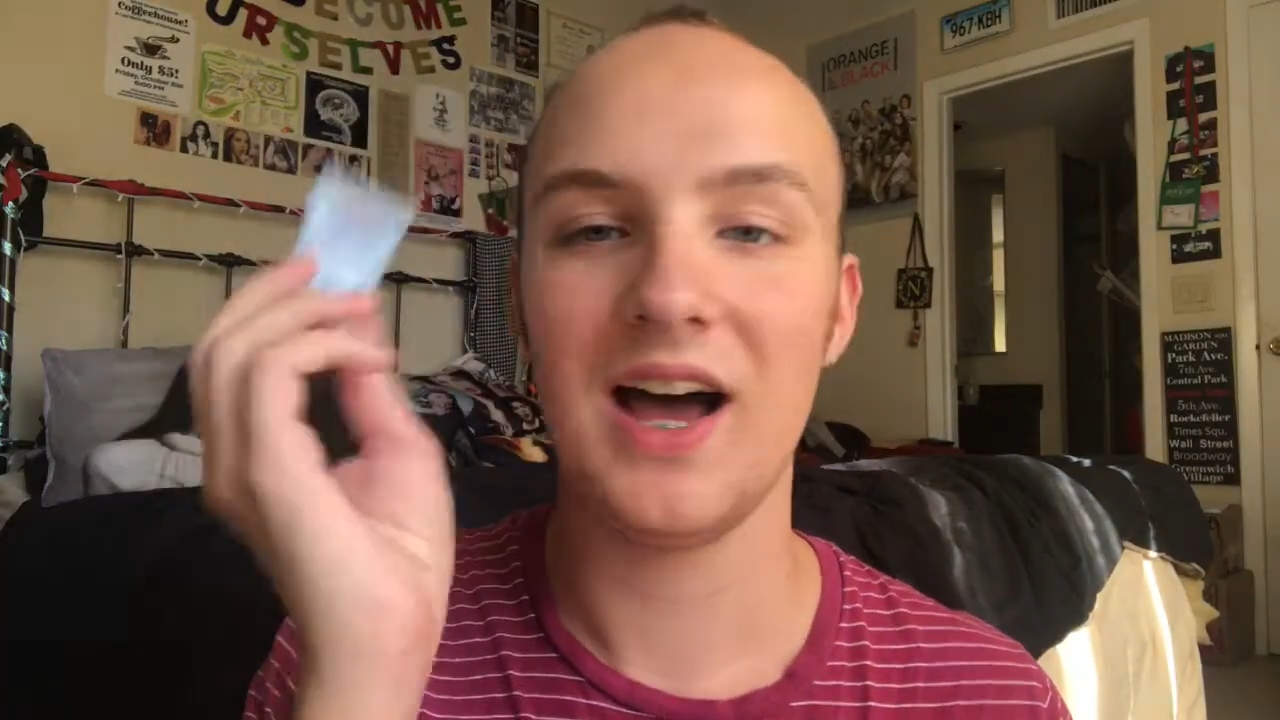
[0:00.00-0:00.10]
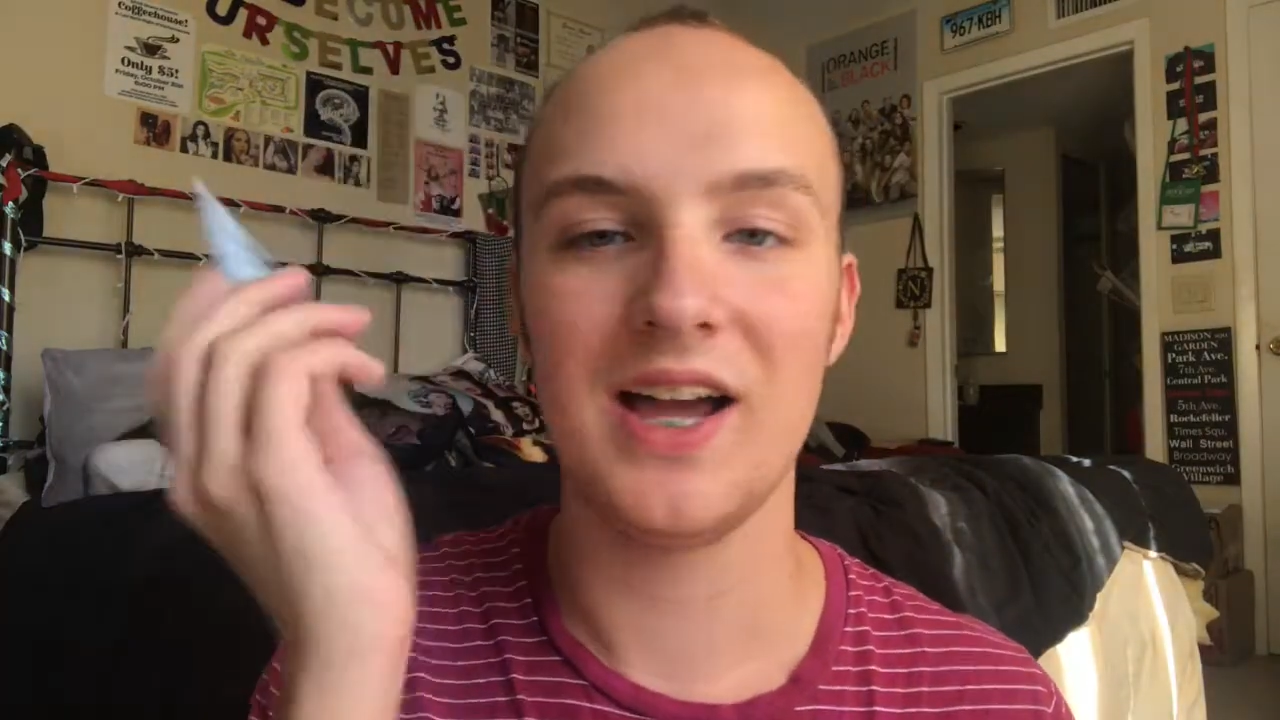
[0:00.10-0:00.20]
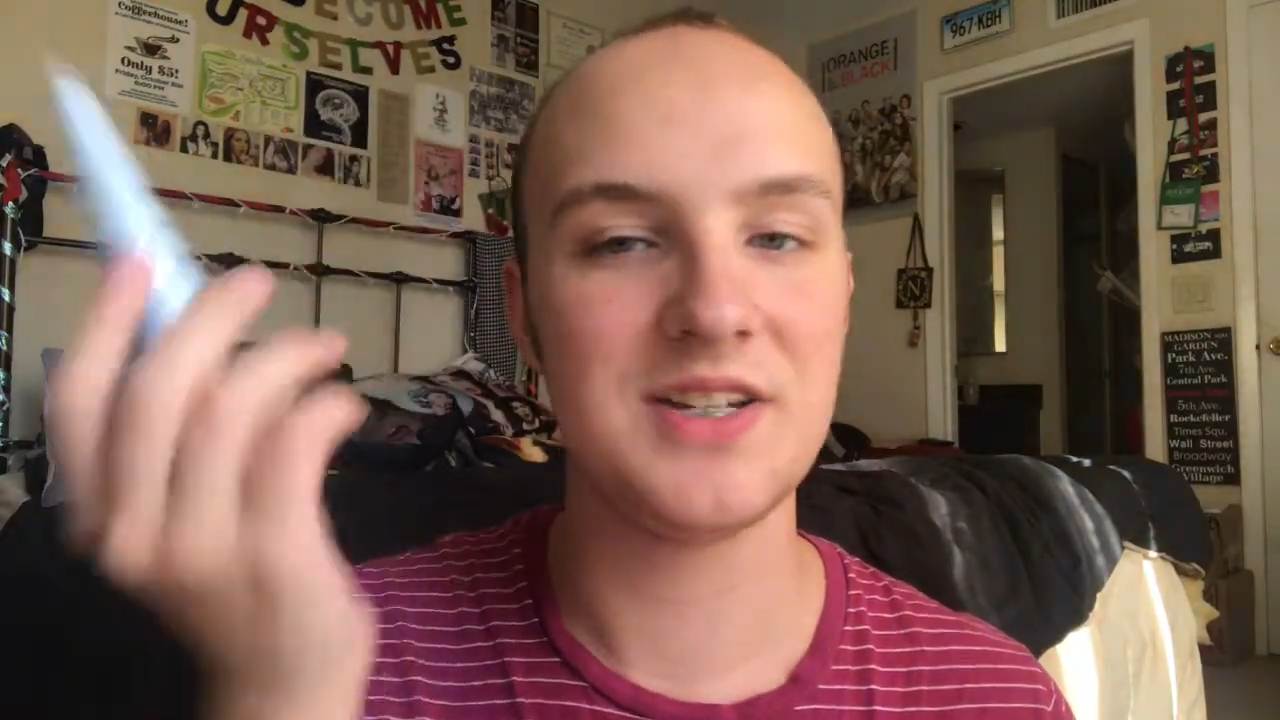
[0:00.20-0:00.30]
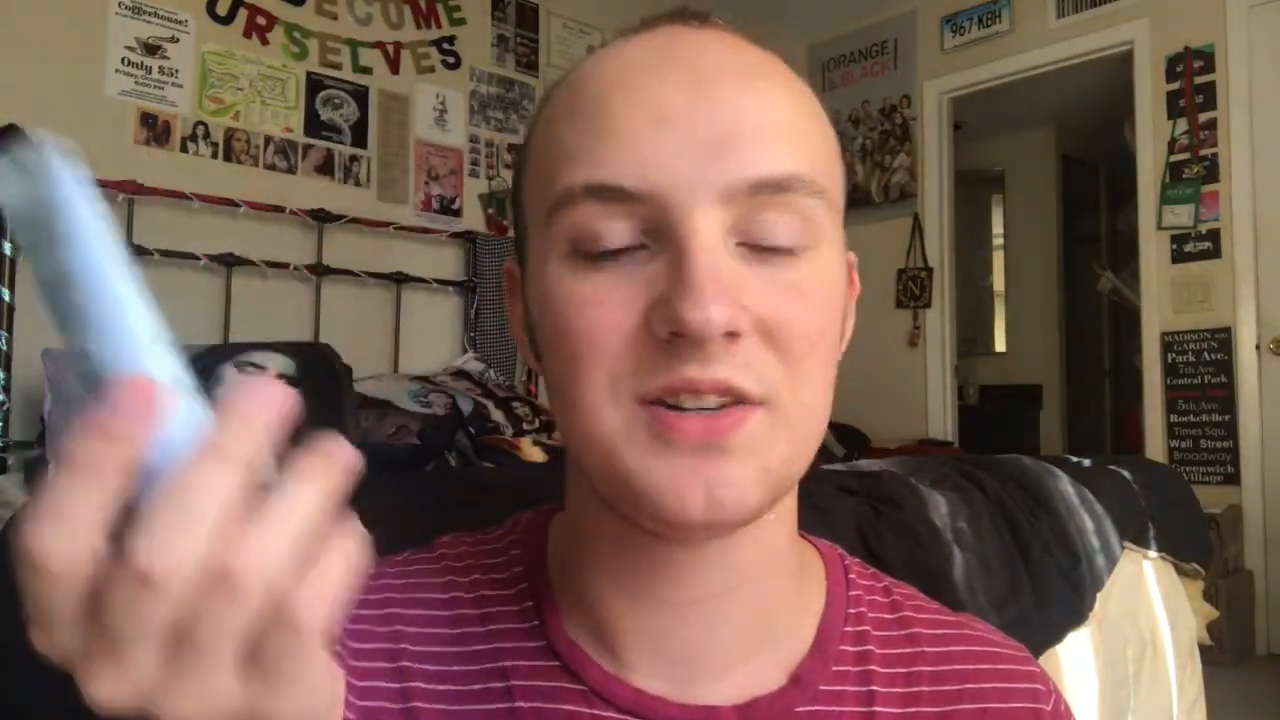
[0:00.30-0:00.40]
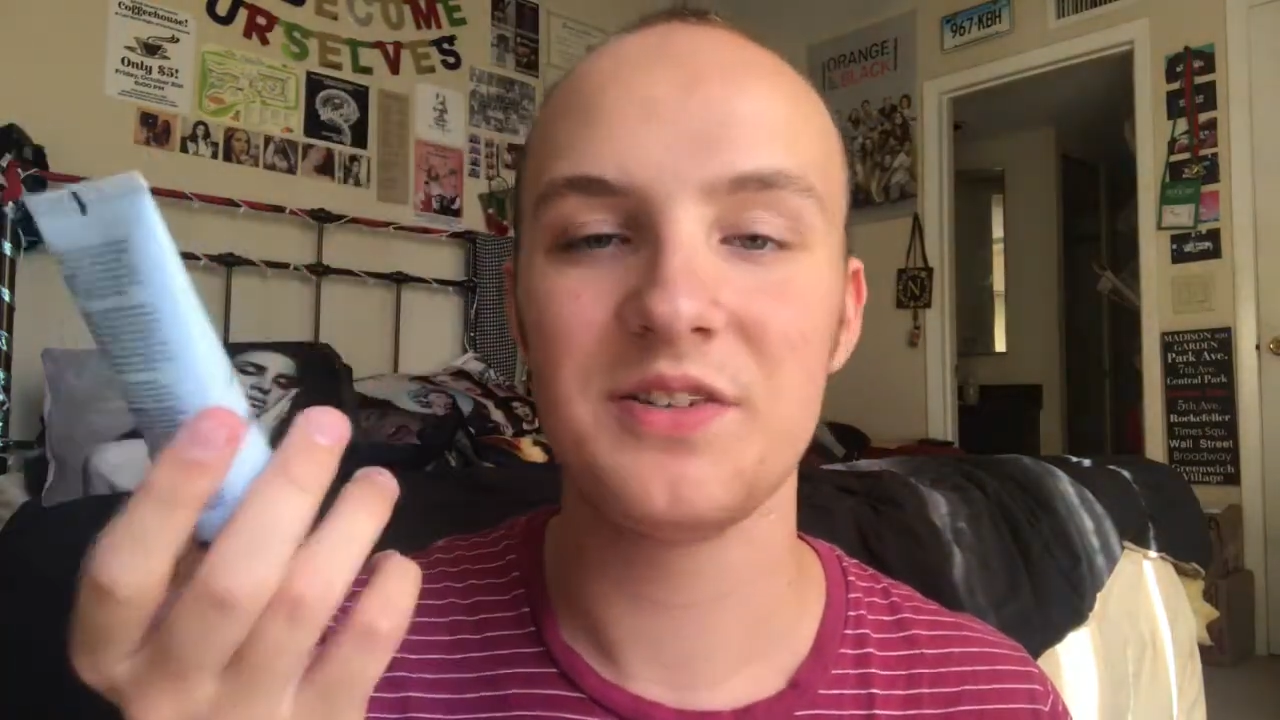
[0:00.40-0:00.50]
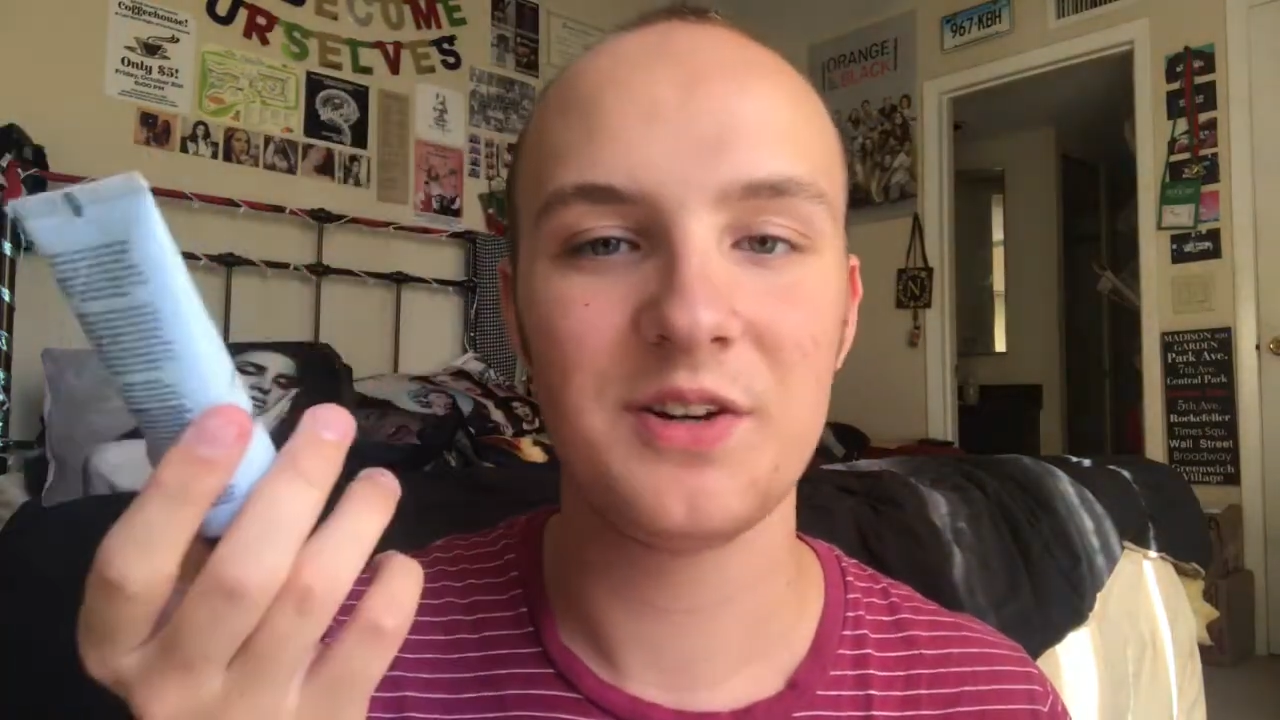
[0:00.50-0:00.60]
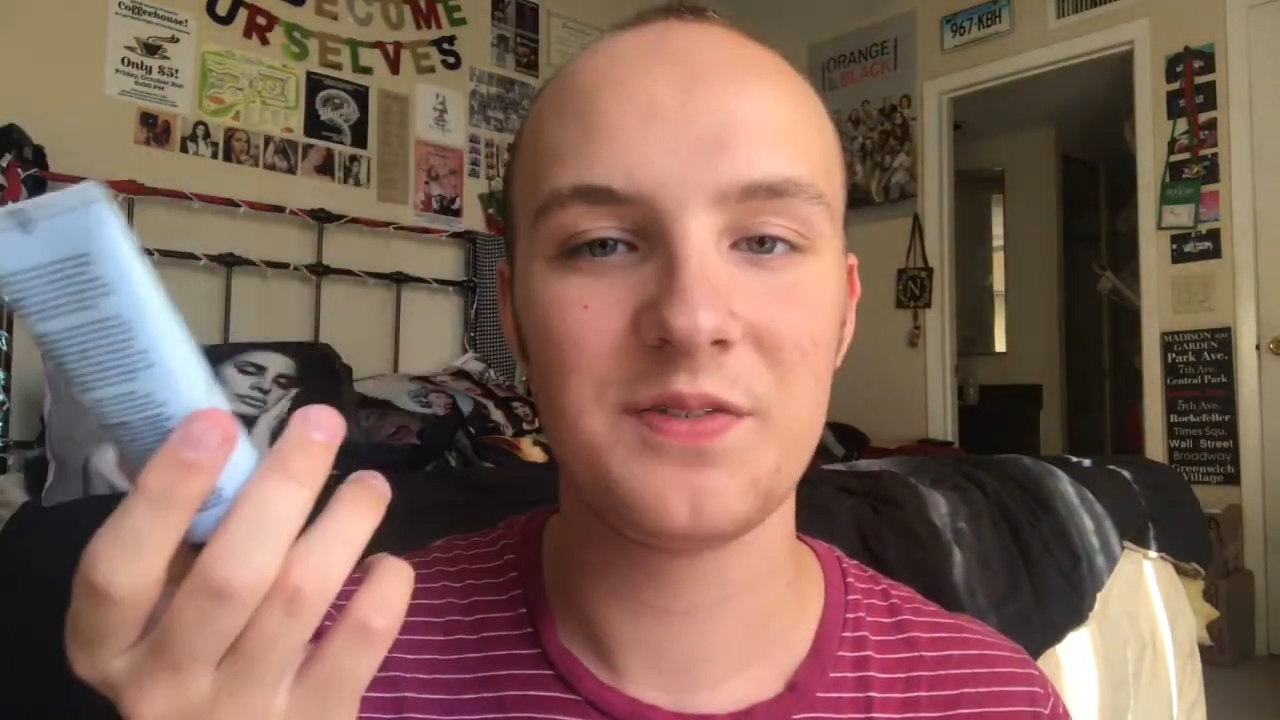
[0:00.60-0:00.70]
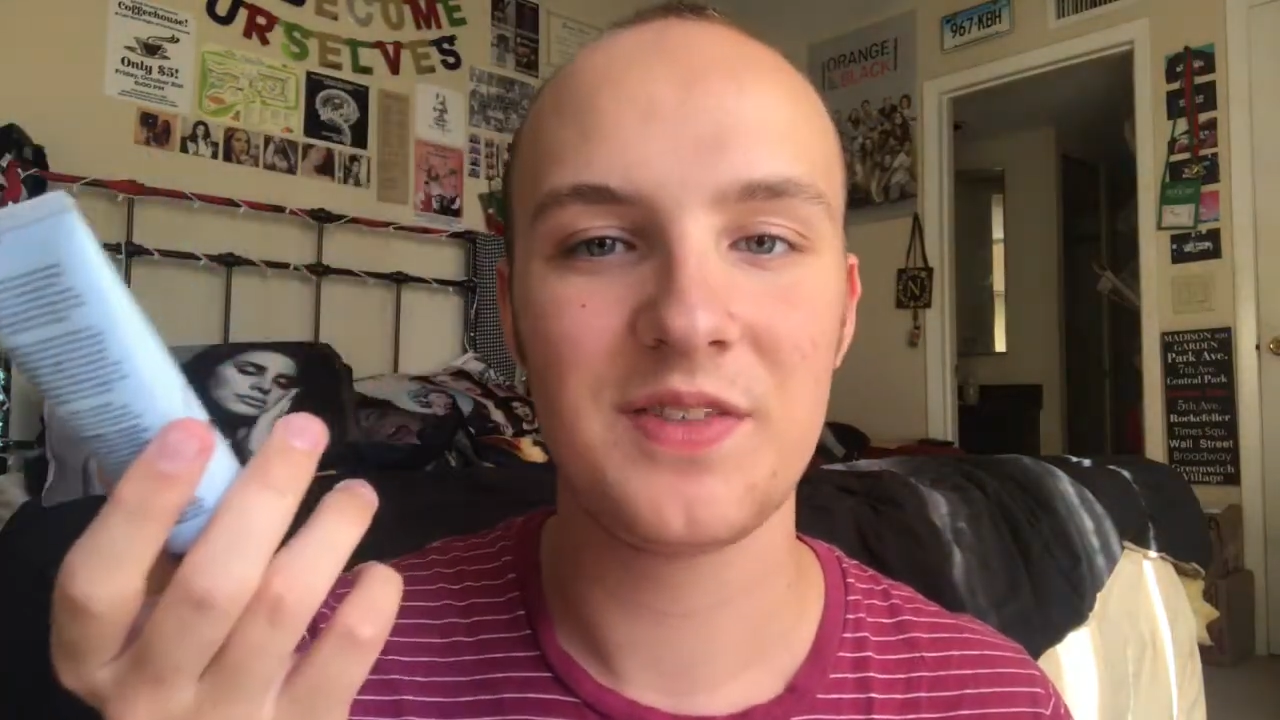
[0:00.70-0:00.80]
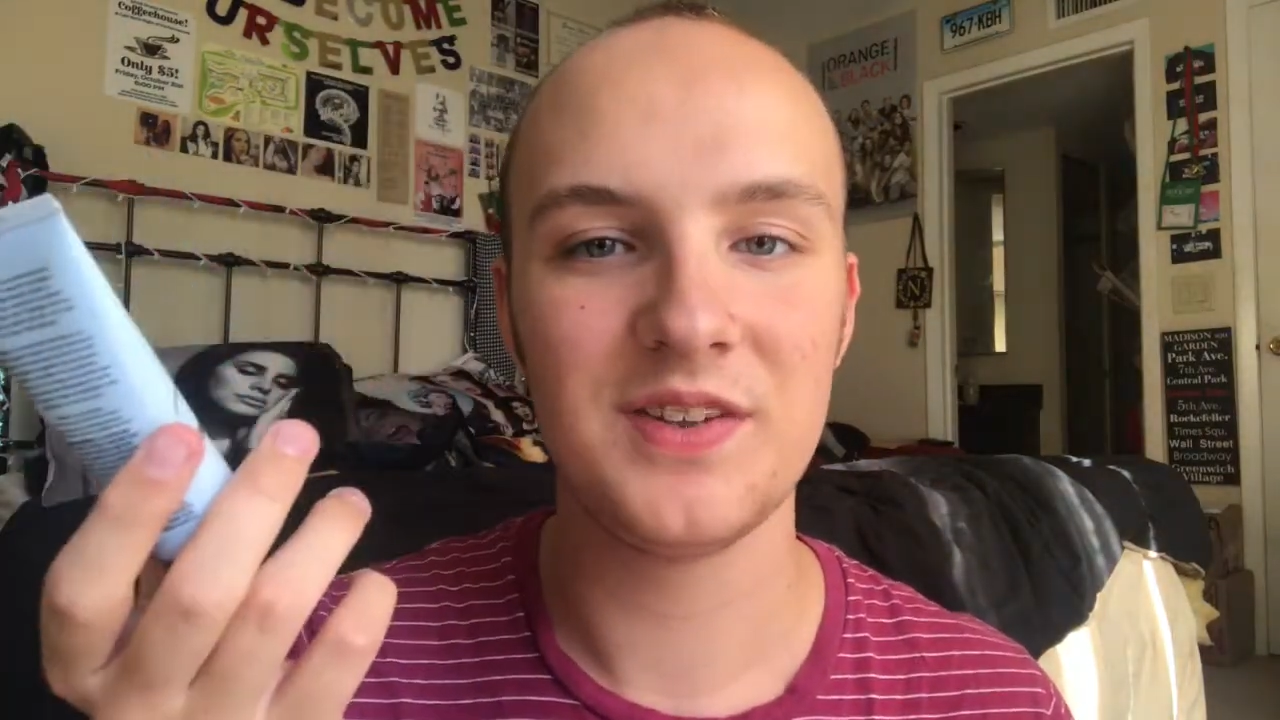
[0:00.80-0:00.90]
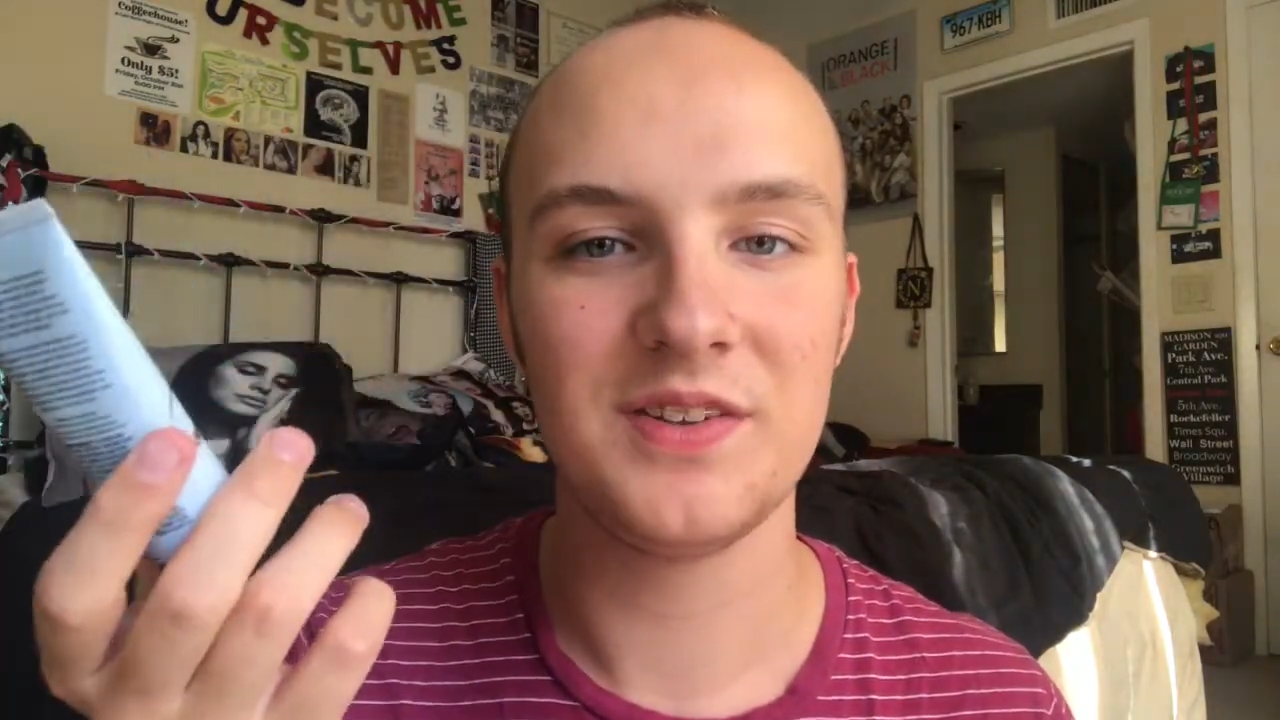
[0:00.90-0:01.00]
I don't know
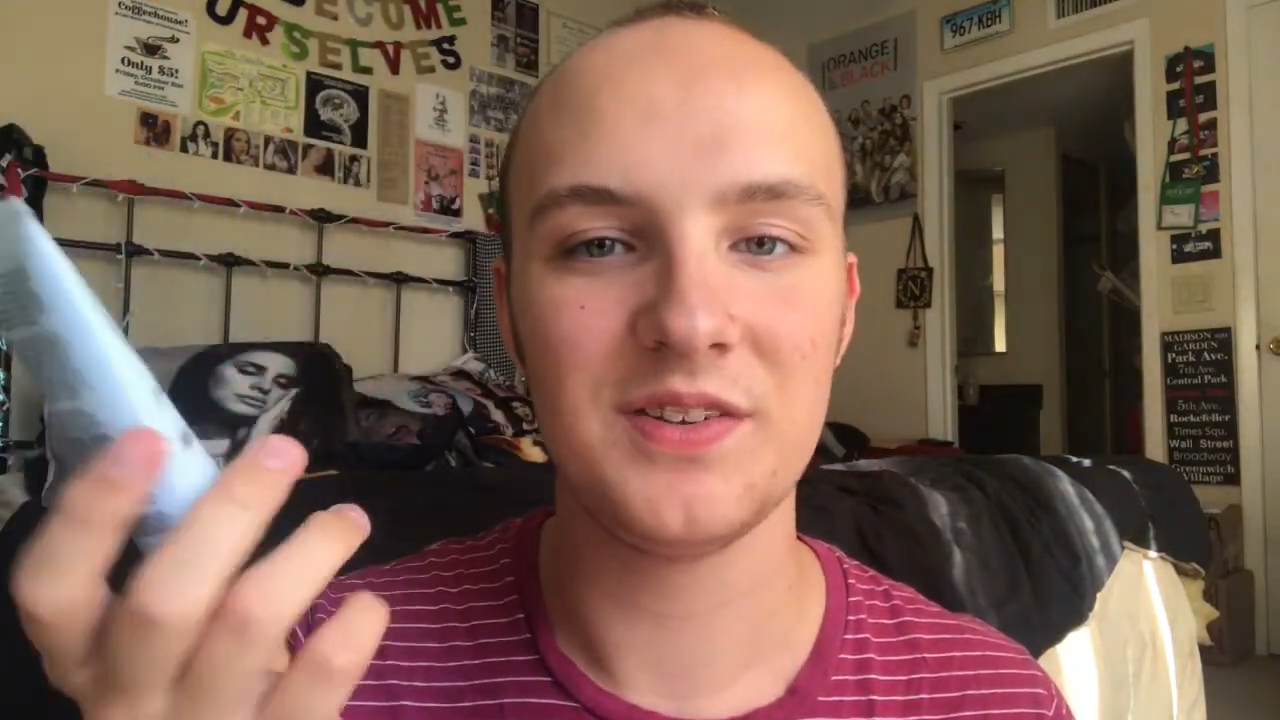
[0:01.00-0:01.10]
if this